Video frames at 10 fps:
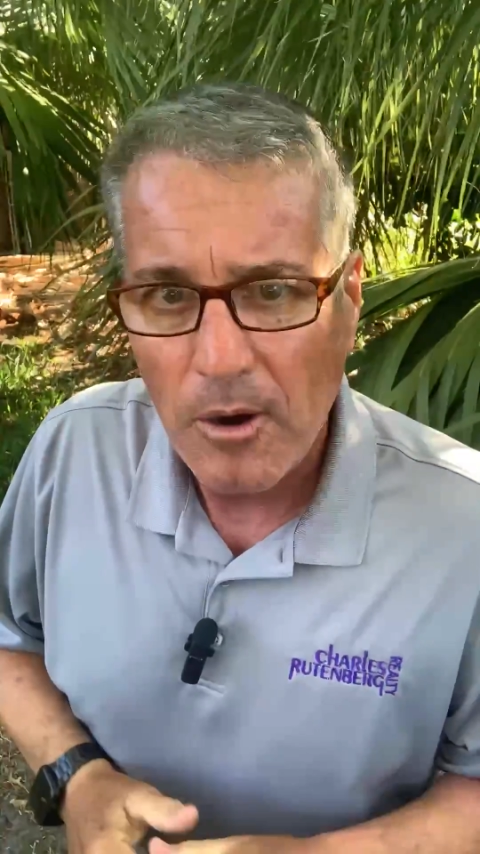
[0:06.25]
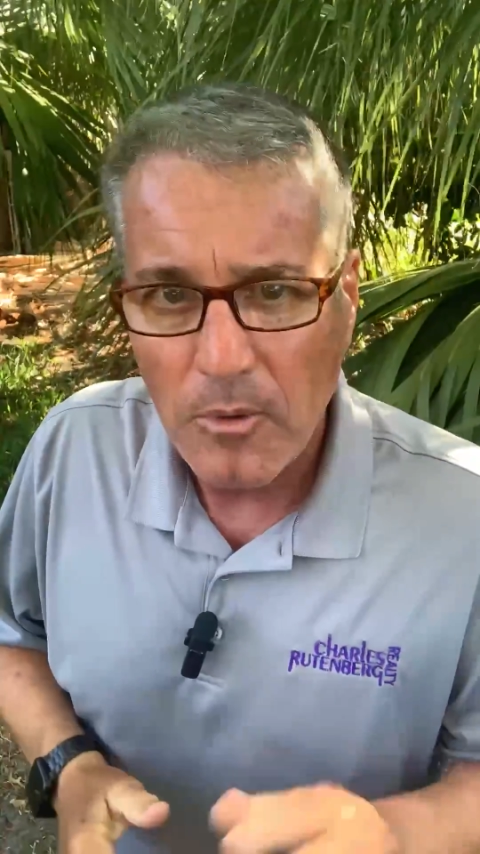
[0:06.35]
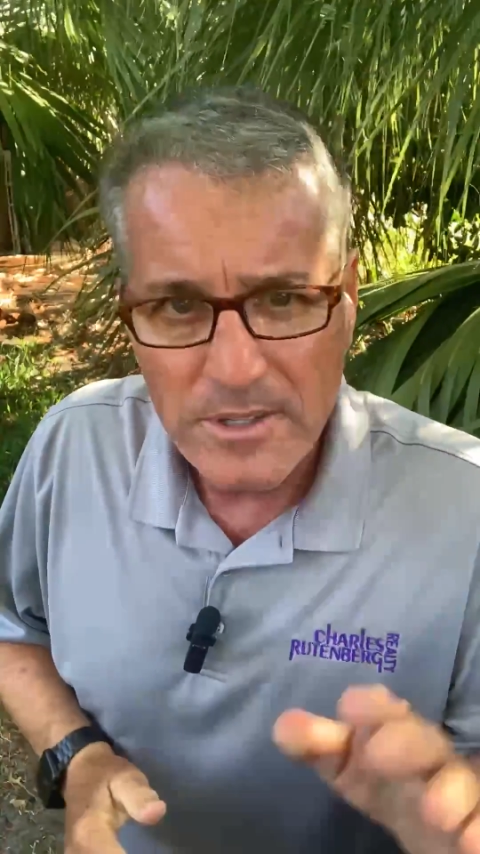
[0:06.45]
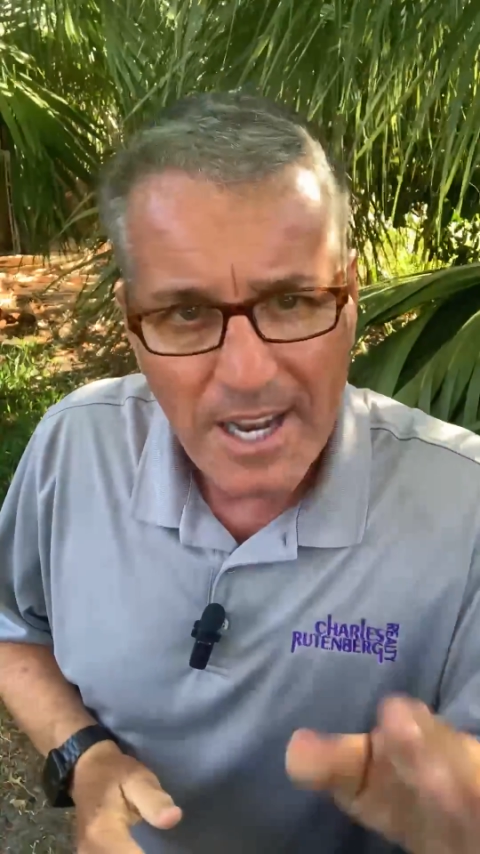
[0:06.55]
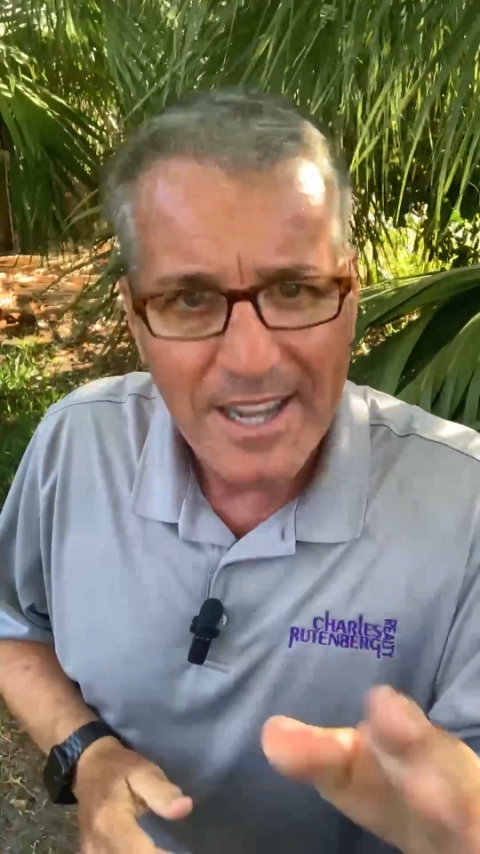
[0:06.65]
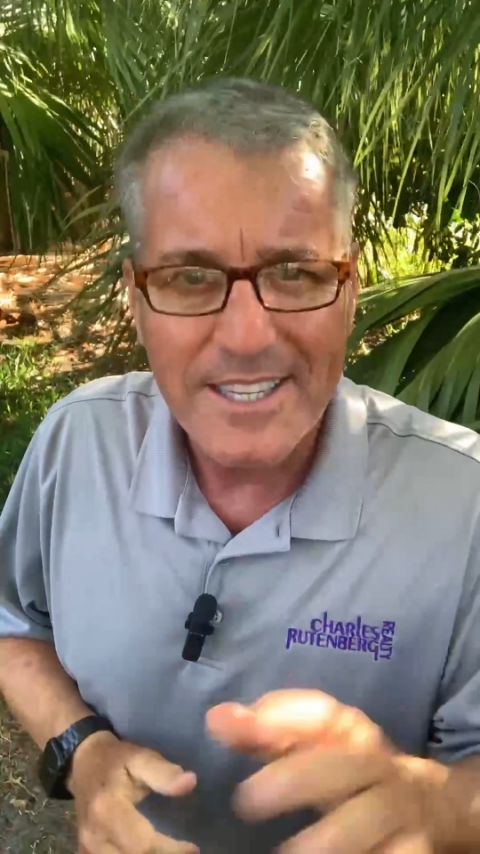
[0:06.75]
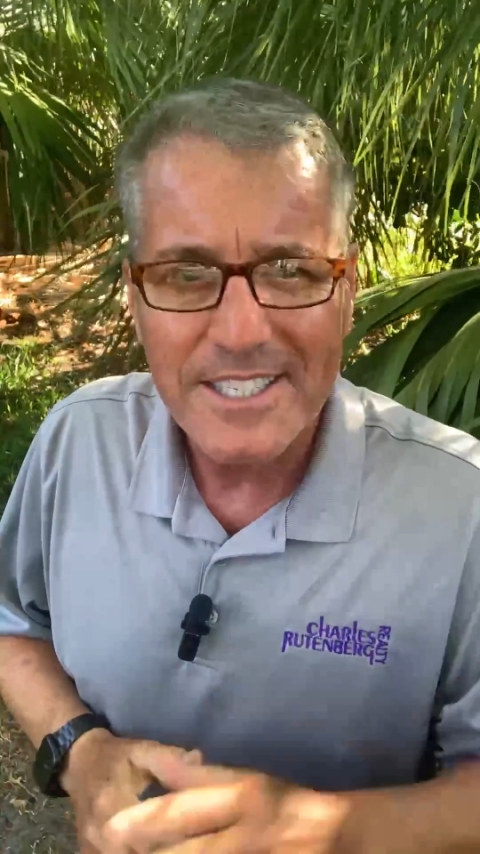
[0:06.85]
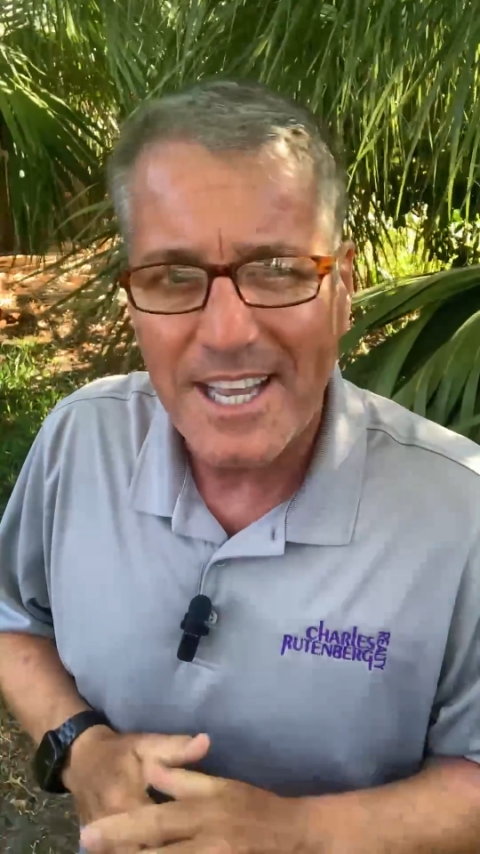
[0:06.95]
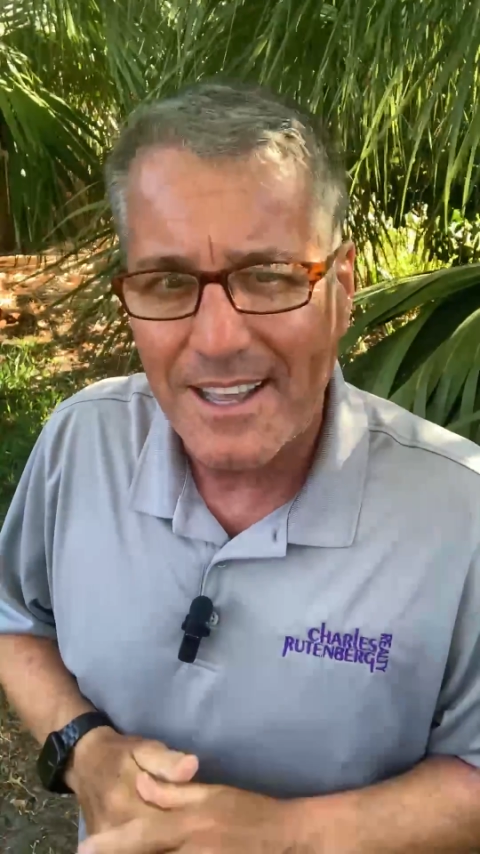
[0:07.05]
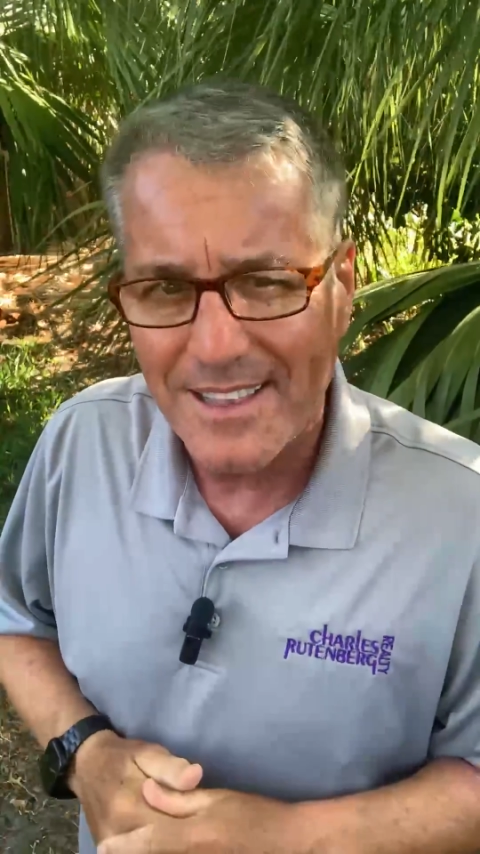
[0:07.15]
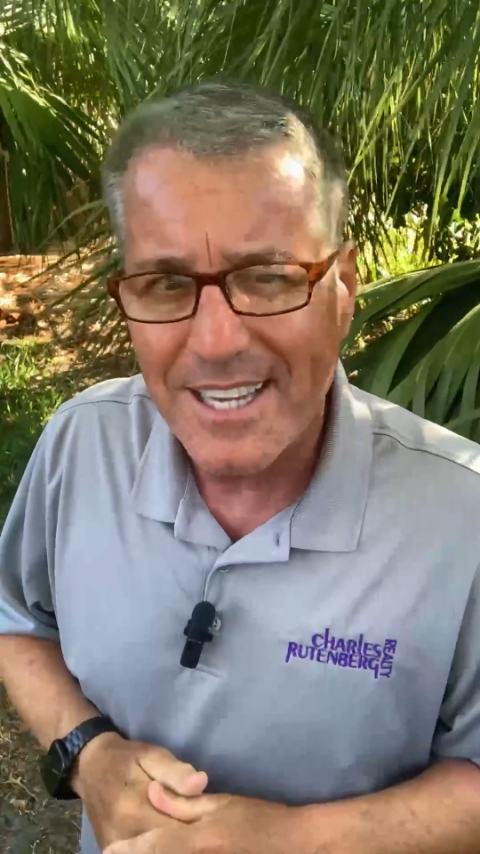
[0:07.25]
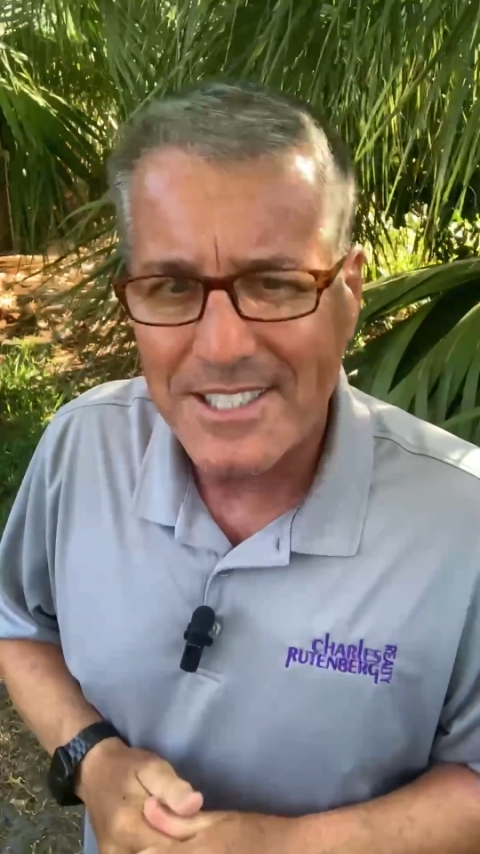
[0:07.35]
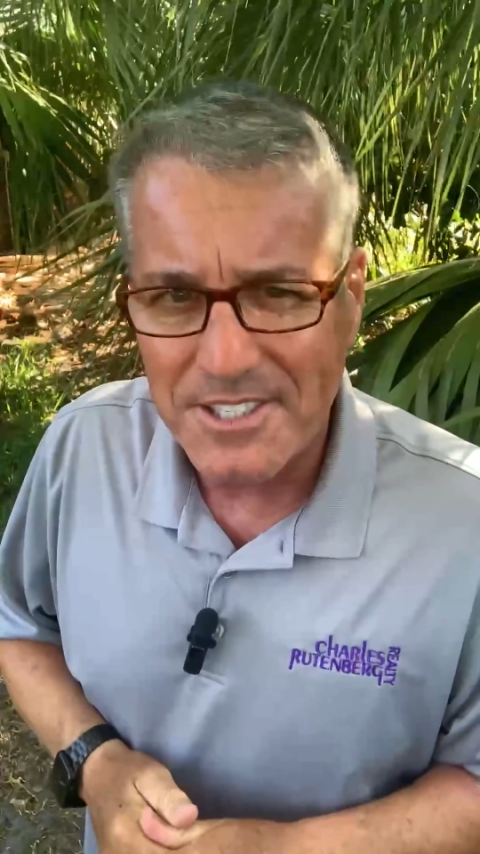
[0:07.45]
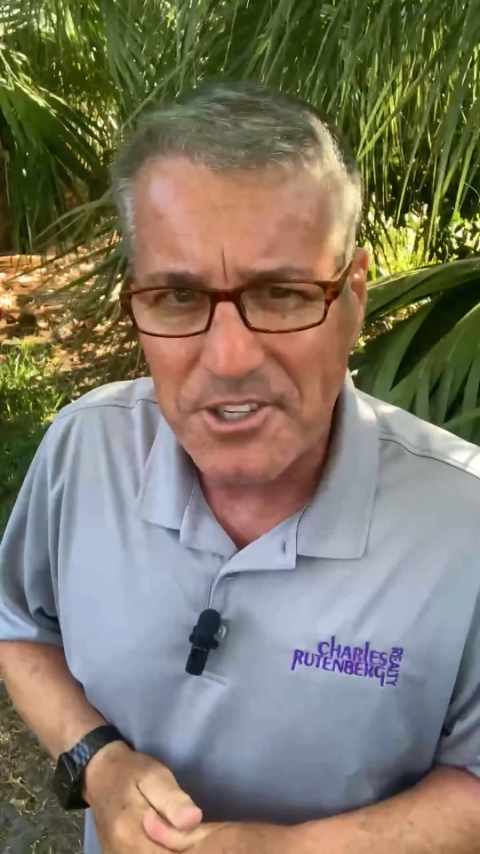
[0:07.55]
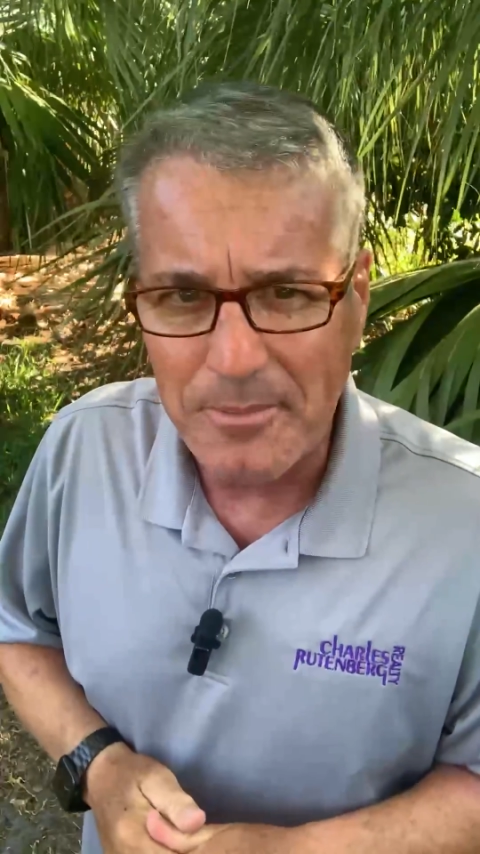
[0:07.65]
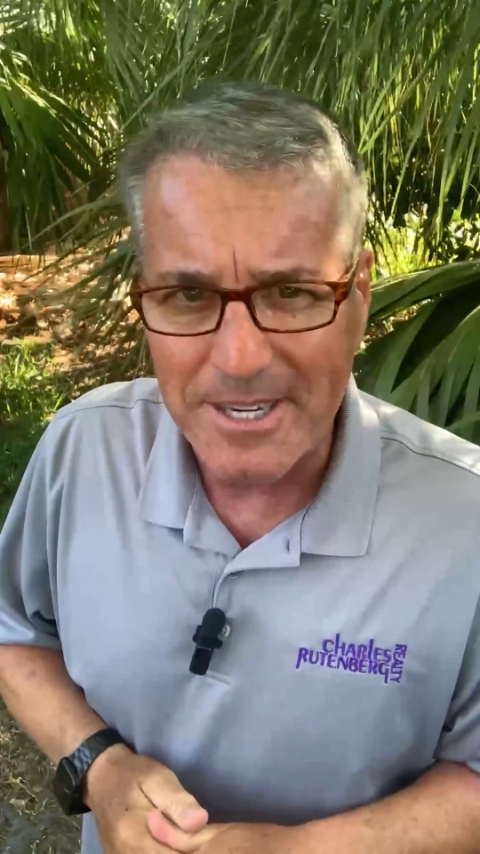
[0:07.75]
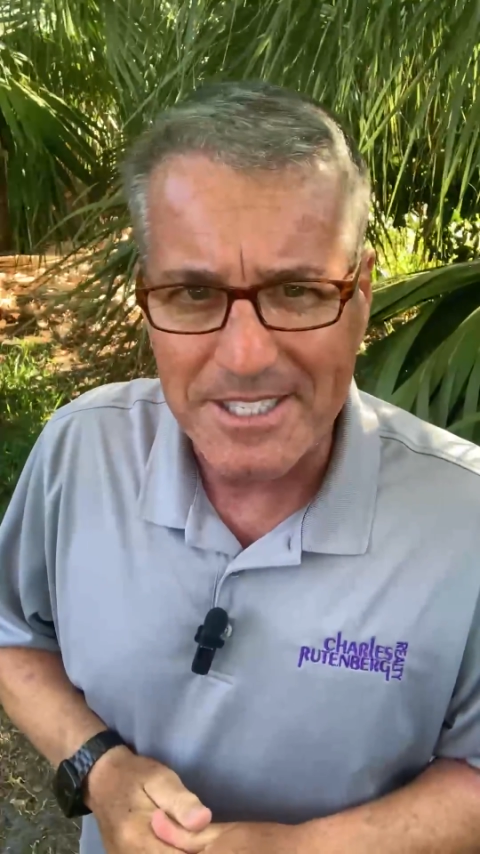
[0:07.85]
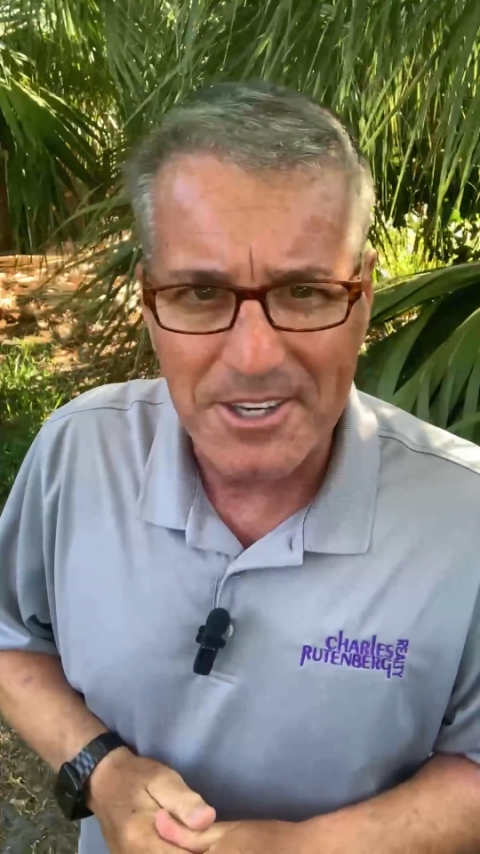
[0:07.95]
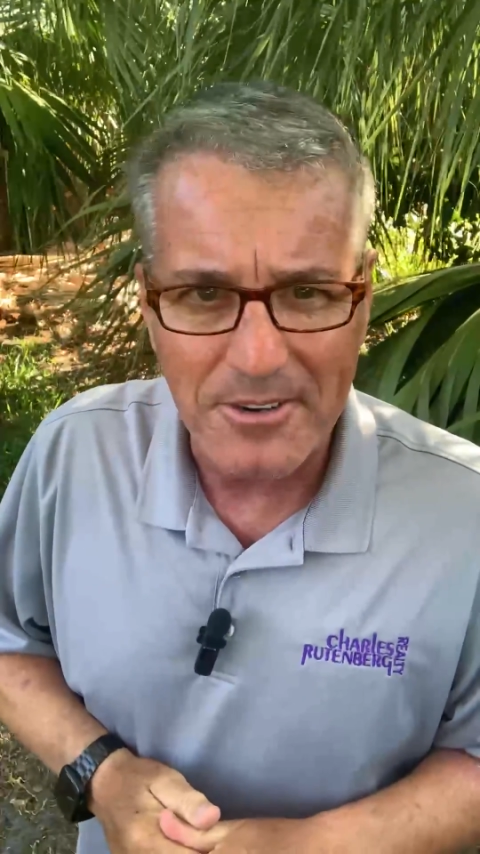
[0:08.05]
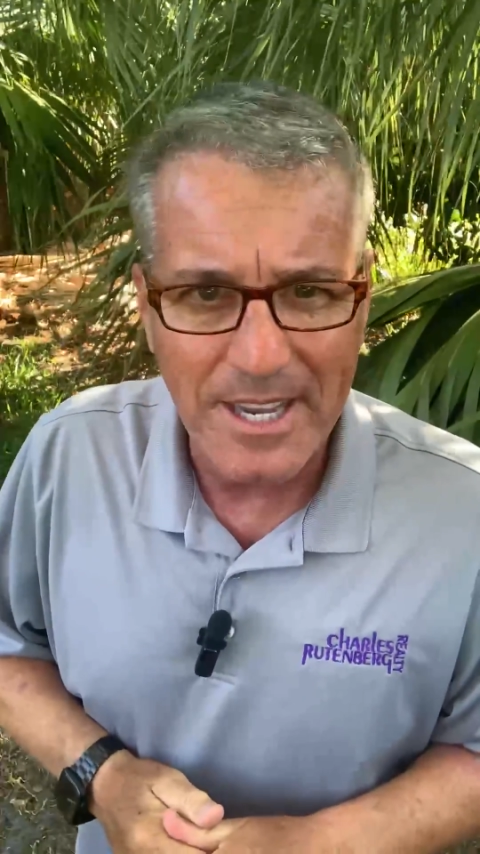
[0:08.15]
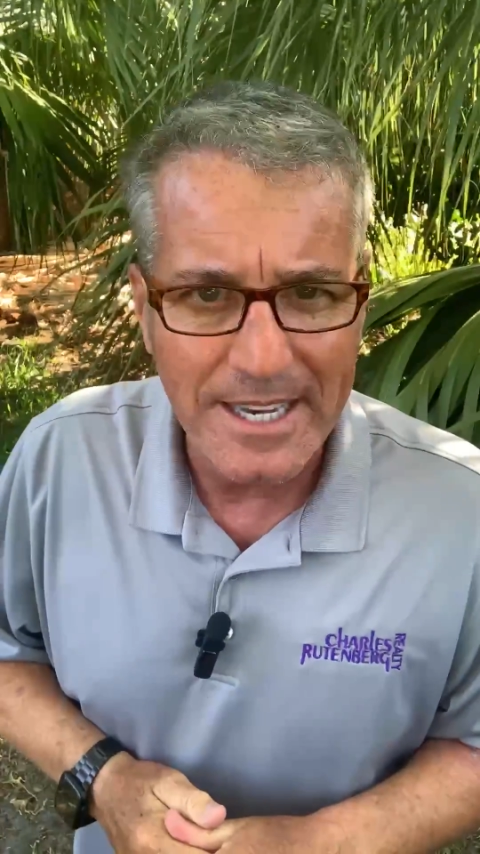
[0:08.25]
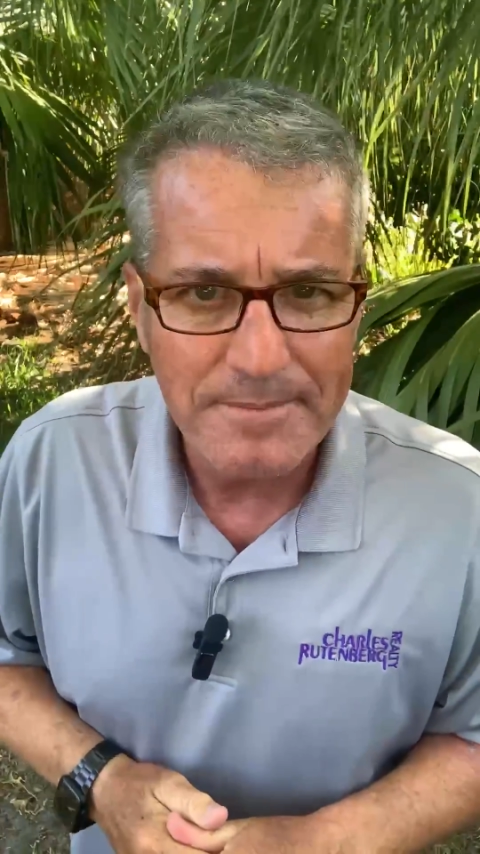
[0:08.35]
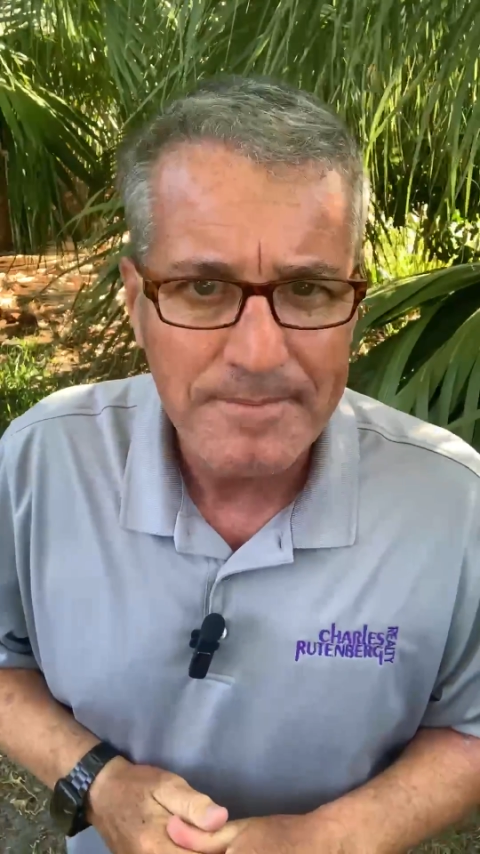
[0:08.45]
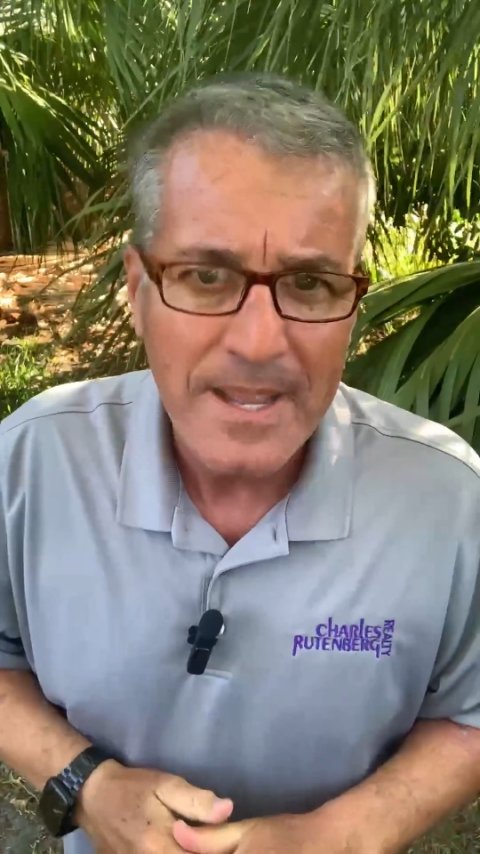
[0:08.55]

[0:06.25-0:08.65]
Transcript: We'll knock this out in less than 2 minutes, okay?